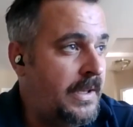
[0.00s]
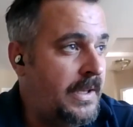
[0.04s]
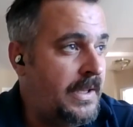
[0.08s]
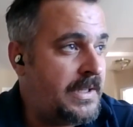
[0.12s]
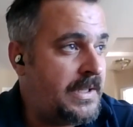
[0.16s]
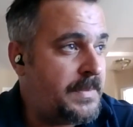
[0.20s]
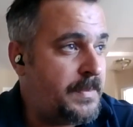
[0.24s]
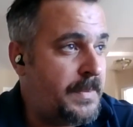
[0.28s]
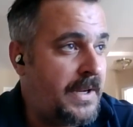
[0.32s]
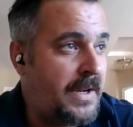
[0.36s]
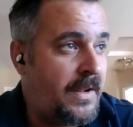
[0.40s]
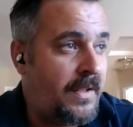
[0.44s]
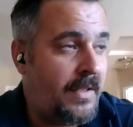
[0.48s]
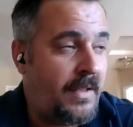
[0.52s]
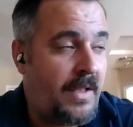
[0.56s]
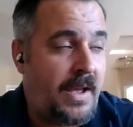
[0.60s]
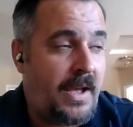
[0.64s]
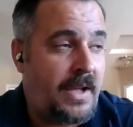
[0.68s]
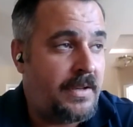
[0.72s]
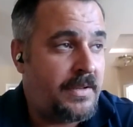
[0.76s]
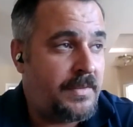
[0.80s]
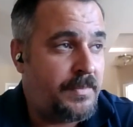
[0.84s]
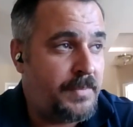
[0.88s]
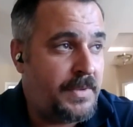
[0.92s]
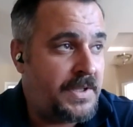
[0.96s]
it's been a
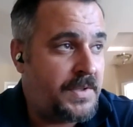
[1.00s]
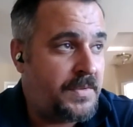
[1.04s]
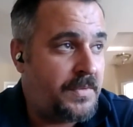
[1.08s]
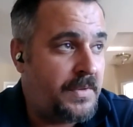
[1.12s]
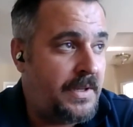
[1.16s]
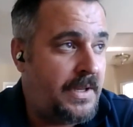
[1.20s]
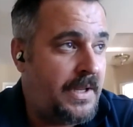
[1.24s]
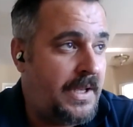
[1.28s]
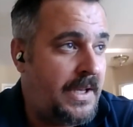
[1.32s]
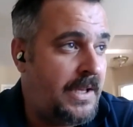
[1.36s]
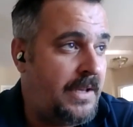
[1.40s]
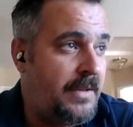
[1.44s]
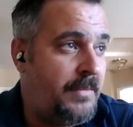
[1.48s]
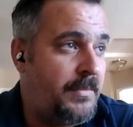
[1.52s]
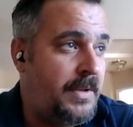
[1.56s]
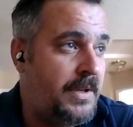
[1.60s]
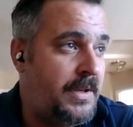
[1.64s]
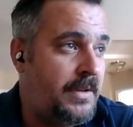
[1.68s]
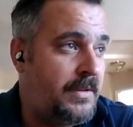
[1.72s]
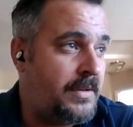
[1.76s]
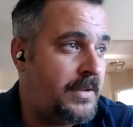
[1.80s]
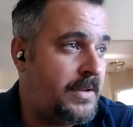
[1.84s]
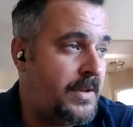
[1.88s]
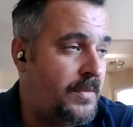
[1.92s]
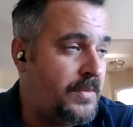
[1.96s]
lot between him
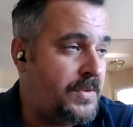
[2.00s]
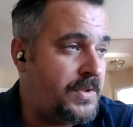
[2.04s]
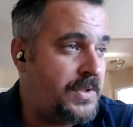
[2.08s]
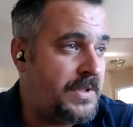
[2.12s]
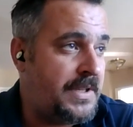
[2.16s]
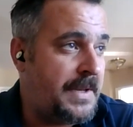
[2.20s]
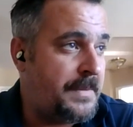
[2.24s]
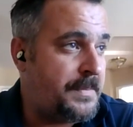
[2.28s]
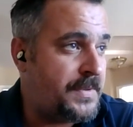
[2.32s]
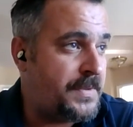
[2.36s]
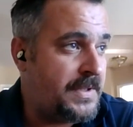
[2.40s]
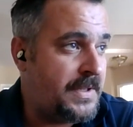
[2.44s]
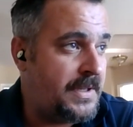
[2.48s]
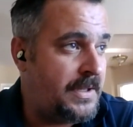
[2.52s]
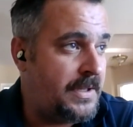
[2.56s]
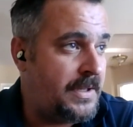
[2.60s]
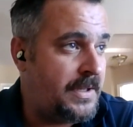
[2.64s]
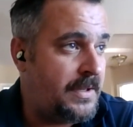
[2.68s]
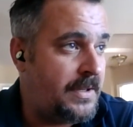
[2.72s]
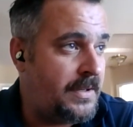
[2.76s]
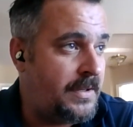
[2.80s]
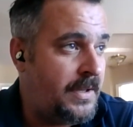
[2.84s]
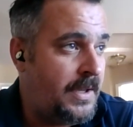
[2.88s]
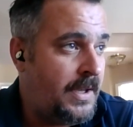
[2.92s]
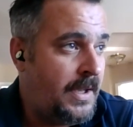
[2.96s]
and Coach Yepson
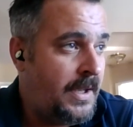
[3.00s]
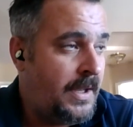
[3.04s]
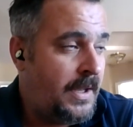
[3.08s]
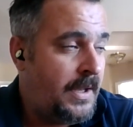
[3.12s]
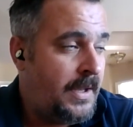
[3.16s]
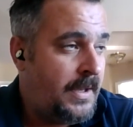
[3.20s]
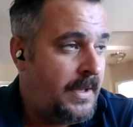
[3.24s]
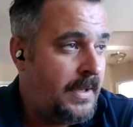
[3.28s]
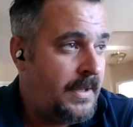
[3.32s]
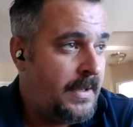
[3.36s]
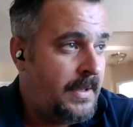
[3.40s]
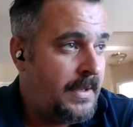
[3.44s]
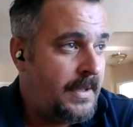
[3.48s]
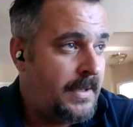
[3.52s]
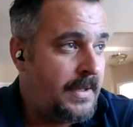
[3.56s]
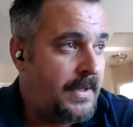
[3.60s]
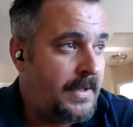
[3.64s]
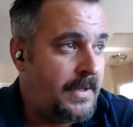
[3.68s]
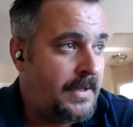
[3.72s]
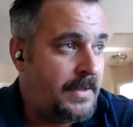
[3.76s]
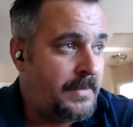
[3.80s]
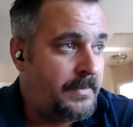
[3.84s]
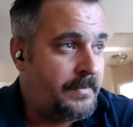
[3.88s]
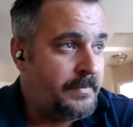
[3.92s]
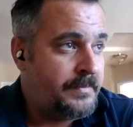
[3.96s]
and
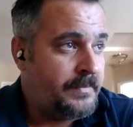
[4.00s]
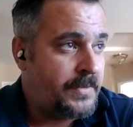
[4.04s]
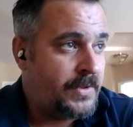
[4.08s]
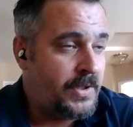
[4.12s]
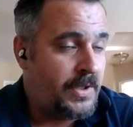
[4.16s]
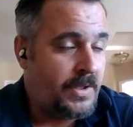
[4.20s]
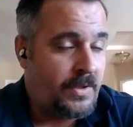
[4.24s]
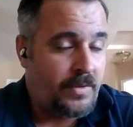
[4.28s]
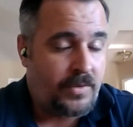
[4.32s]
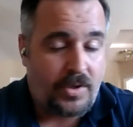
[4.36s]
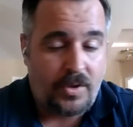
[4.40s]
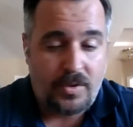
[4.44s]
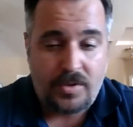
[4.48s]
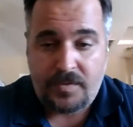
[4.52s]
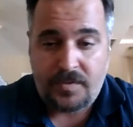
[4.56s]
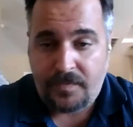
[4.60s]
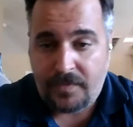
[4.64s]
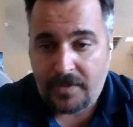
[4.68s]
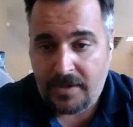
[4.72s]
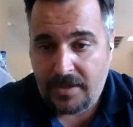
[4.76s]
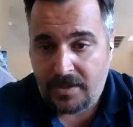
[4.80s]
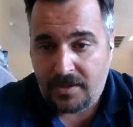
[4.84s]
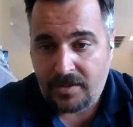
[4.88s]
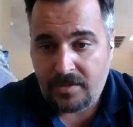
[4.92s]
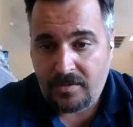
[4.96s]
Coach
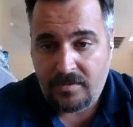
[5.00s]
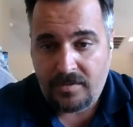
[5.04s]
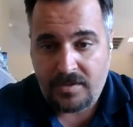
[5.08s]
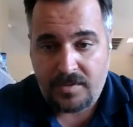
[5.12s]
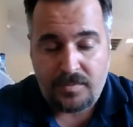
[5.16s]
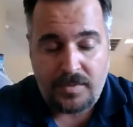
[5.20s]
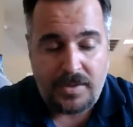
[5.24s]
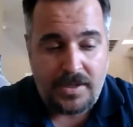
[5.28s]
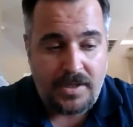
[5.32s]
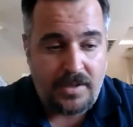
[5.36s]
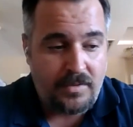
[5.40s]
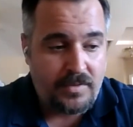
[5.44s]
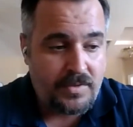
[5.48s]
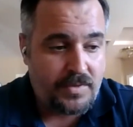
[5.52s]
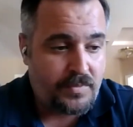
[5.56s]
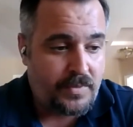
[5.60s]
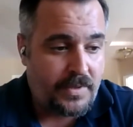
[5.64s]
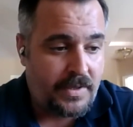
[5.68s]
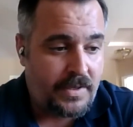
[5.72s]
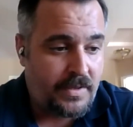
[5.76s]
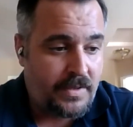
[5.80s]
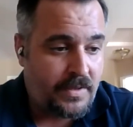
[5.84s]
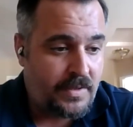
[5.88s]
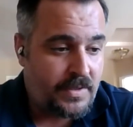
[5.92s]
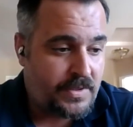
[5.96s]
Franco as well, who's
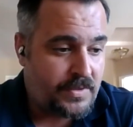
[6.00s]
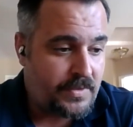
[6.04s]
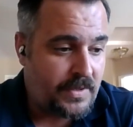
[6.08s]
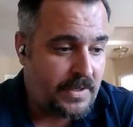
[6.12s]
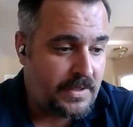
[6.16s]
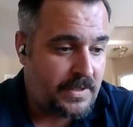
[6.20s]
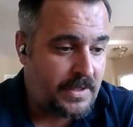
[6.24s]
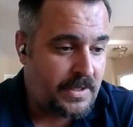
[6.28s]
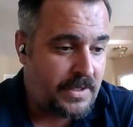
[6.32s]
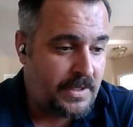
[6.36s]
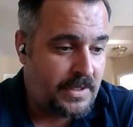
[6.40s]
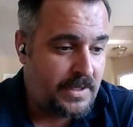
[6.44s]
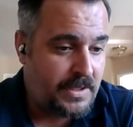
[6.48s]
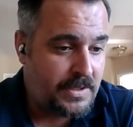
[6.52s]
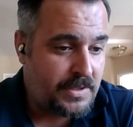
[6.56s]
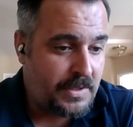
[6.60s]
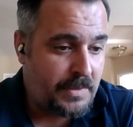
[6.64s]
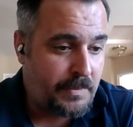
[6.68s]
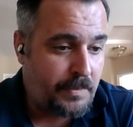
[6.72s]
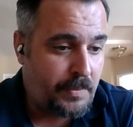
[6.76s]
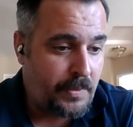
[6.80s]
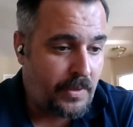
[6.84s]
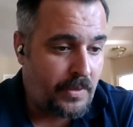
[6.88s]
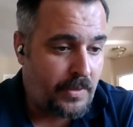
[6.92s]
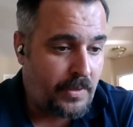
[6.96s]
running the strength and
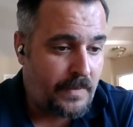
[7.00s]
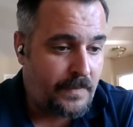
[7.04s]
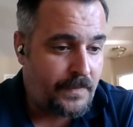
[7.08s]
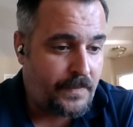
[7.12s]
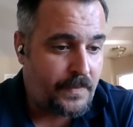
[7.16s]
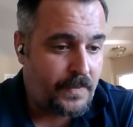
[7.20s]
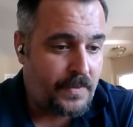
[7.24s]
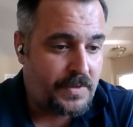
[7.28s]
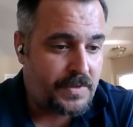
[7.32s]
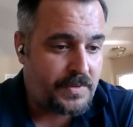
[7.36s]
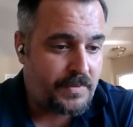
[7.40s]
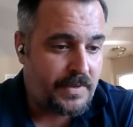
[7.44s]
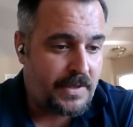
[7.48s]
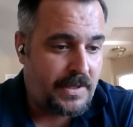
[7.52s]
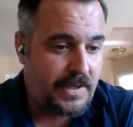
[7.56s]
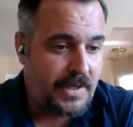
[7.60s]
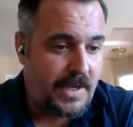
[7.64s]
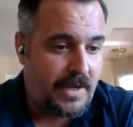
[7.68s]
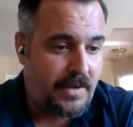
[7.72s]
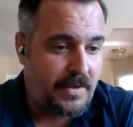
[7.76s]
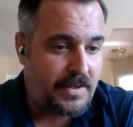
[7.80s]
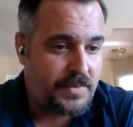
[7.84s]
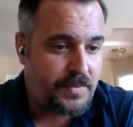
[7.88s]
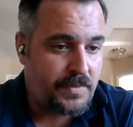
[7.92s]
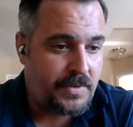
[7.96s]
conditioning program for us right
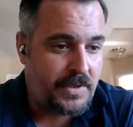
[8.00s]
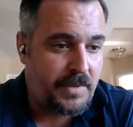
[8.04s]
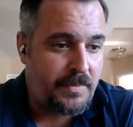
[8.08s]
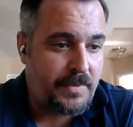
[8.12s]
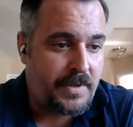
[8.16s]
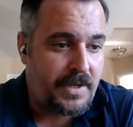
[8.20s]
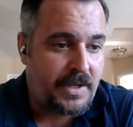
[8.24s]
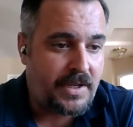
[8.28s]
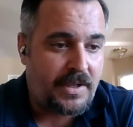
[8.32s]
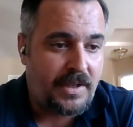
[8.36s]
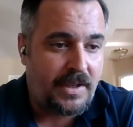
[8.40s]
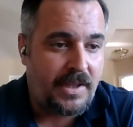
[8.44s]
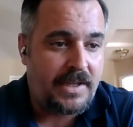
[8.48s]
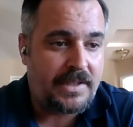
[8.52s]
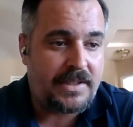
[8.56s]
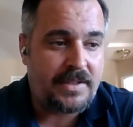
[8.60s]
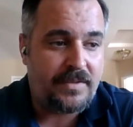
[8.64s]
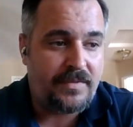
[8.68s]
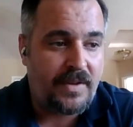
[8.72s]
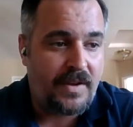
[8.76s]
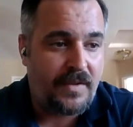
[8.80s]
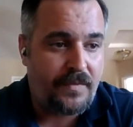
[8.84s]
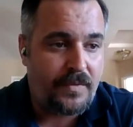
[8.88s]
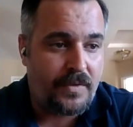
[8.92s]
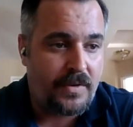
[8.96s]
now. It's really been a collective
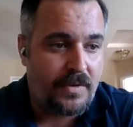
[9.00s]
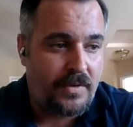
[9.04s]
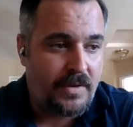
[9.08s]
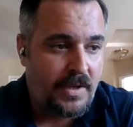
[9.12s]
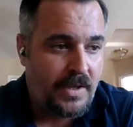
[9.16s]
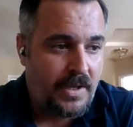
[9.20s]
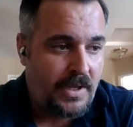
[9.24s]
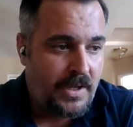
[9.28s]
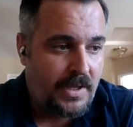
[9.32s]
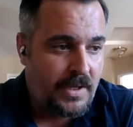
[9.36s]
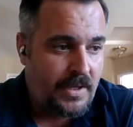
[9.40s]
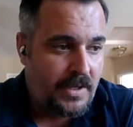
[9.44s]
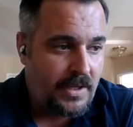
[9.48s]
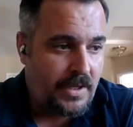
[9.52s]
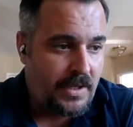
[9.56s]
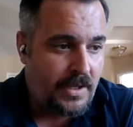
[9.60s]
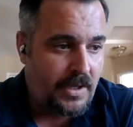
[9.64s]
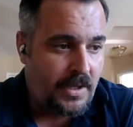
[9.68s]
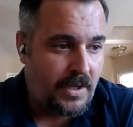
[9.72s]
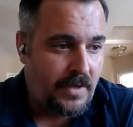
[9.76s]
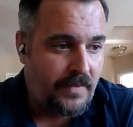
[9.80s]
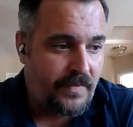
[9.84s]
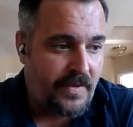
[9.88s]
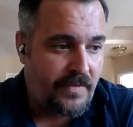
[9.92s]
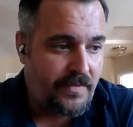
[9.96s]
effort
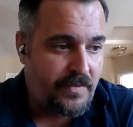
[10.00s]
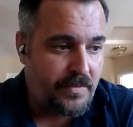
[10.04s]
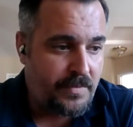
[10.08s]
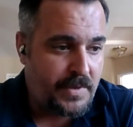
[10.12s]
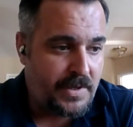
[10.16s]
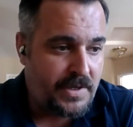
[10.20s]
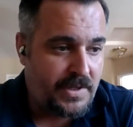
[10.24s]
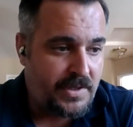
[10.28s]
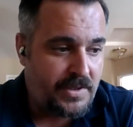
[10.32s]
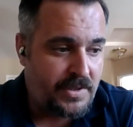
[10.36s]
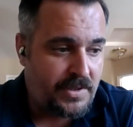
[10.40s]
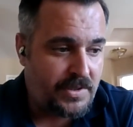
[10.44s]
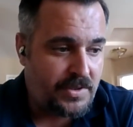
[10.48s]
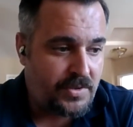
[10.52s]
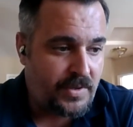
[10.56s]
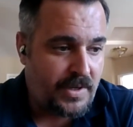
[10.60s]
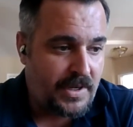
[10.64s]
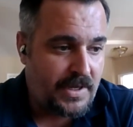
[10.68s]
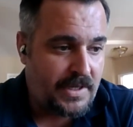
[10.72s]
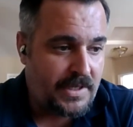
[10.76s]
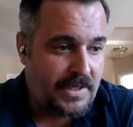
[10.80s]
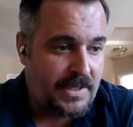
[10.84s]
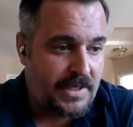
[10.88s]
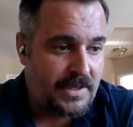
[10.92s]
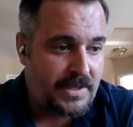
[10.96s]
of everybody just
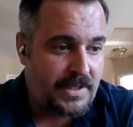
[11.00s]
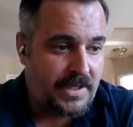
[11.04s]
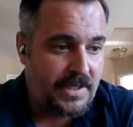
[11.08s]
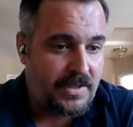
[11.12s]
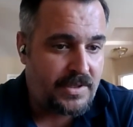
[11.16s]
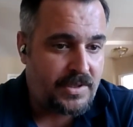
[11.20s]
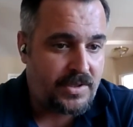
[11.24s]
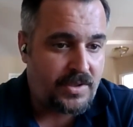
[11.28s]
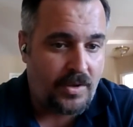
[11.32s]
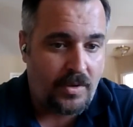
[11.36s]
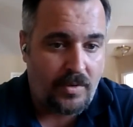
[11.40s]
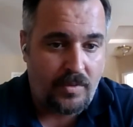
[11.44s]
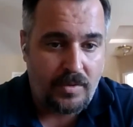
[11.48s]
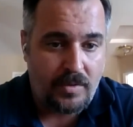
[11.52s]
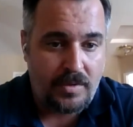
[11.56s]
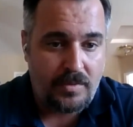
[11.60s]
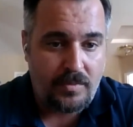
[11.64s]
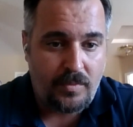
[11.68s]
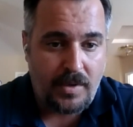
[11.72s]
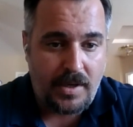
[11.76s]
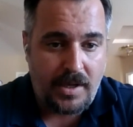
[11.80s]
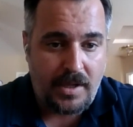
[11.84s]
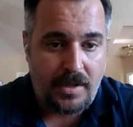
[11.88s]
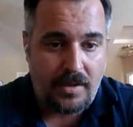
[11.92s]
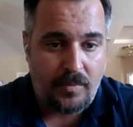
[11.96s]
trying to get things going
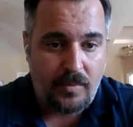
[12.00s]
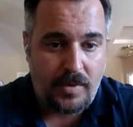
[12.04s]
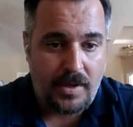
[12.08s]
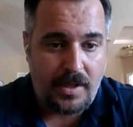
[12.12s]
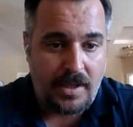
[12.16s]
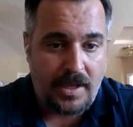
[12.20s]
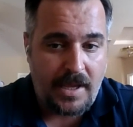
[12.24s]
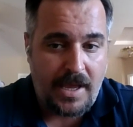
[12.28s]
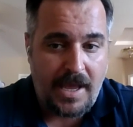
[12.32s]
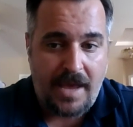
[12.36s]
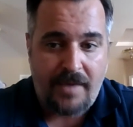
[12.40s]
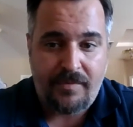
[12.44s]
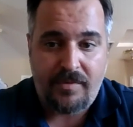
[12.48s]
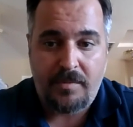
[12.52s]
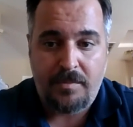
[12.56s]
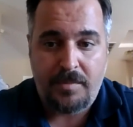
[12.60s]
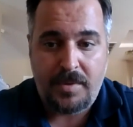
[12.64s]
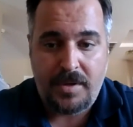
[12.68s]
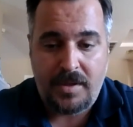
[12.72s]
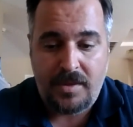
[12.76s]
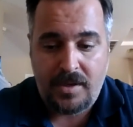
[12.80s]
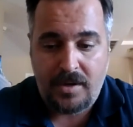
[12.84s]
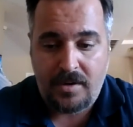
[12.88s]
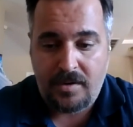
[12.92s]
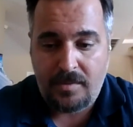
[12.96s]
while I haven't
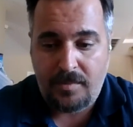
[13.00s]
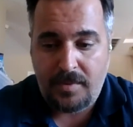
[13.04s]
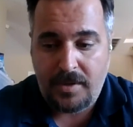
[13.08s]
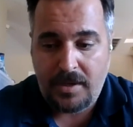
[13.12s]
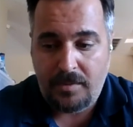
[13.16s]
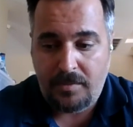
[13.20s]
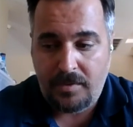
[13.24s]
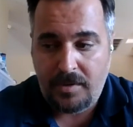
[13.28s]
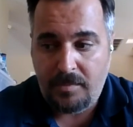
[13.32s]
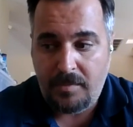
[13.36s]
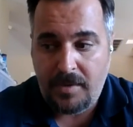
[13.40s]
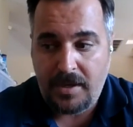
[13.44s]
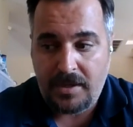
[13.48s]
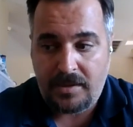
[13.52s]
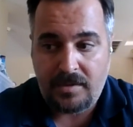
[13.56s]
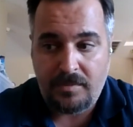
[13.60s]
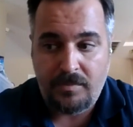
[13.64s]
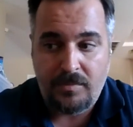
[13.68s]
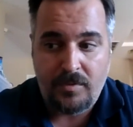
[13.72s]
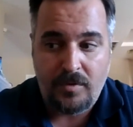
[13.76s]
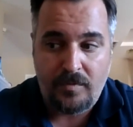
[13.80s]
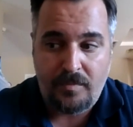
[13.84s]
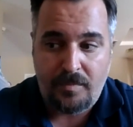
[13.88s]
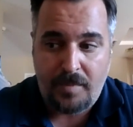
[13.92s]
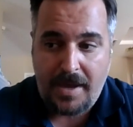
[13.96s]
been there to be able to make the
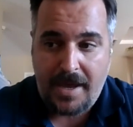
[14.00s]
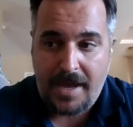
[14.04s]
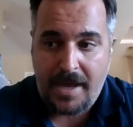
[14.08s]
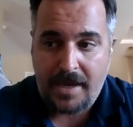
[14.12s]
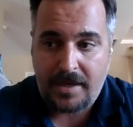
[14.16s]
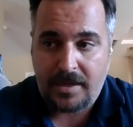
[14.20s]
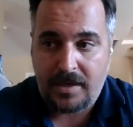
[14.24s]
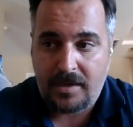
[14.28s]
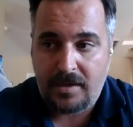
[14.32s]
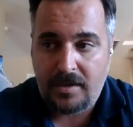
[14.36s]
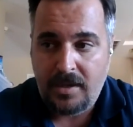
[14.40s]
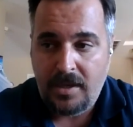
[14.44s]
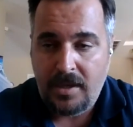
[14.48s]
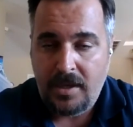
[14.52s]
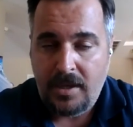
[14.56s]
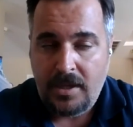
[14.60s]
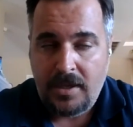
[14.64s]
move back. And